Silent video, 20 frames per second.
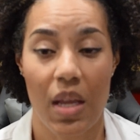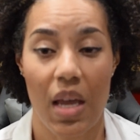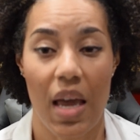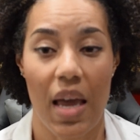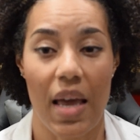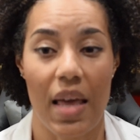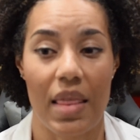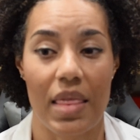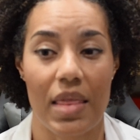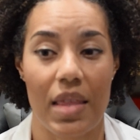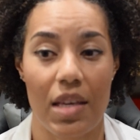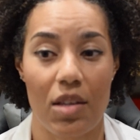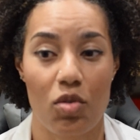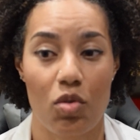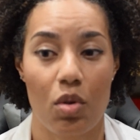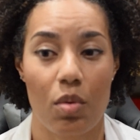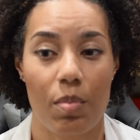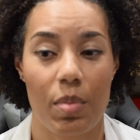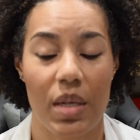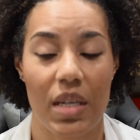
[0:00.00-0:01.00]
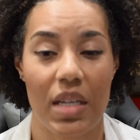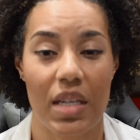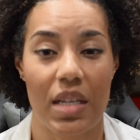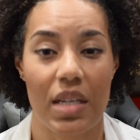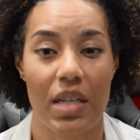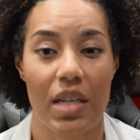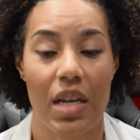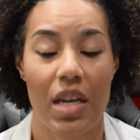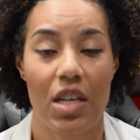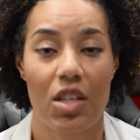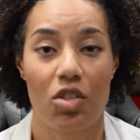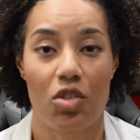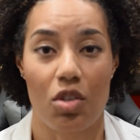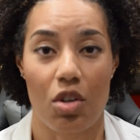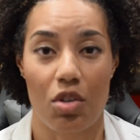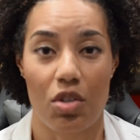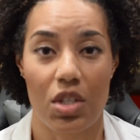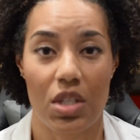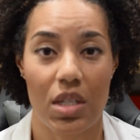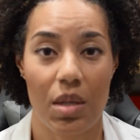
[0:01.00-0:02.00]
and this will be
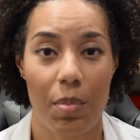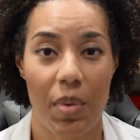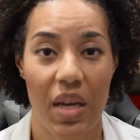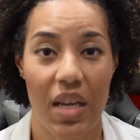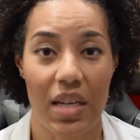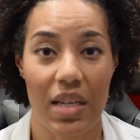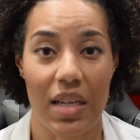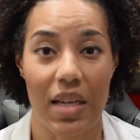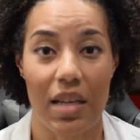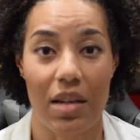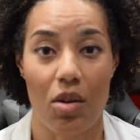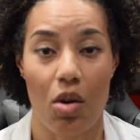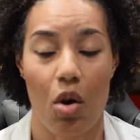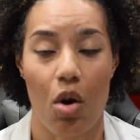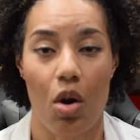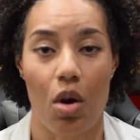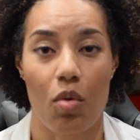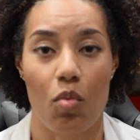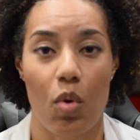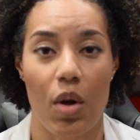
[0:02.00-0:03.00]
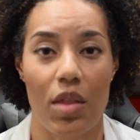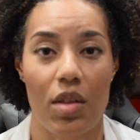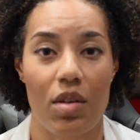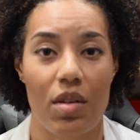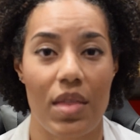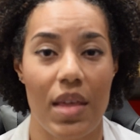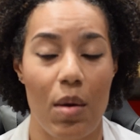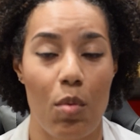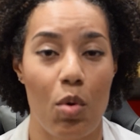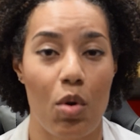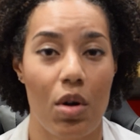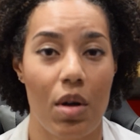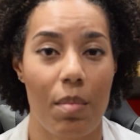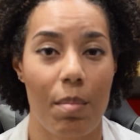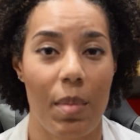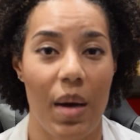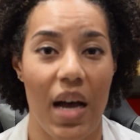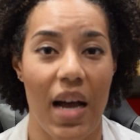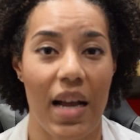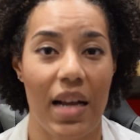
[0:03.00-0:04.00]
surgeon dependent on whether they will
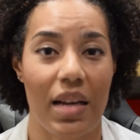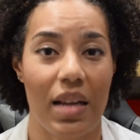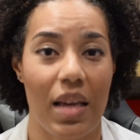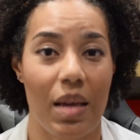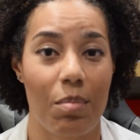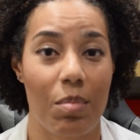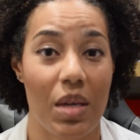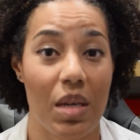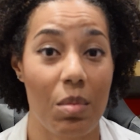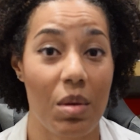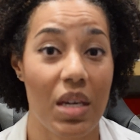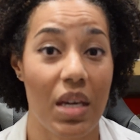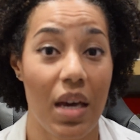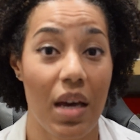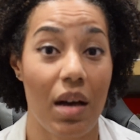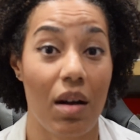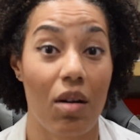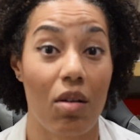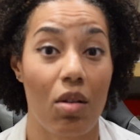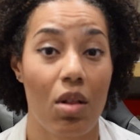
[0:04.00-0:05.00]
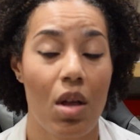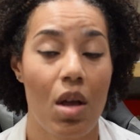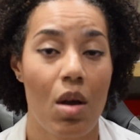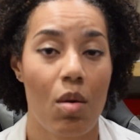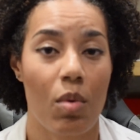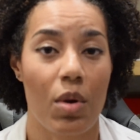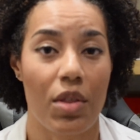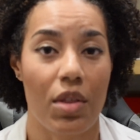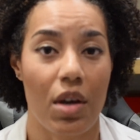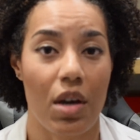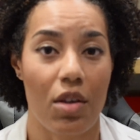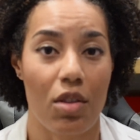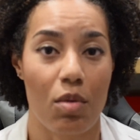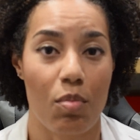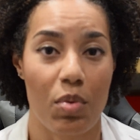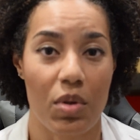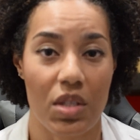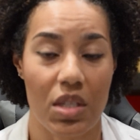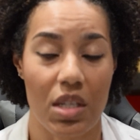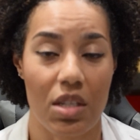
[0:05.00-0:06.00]
combine a BBL with other
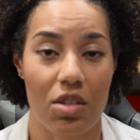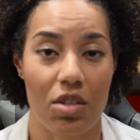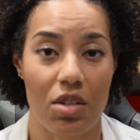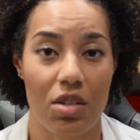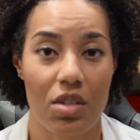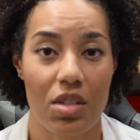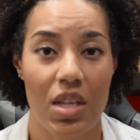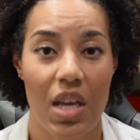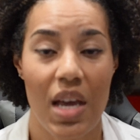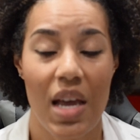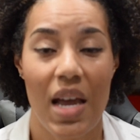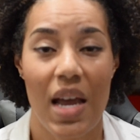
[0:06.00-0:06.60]
procedures.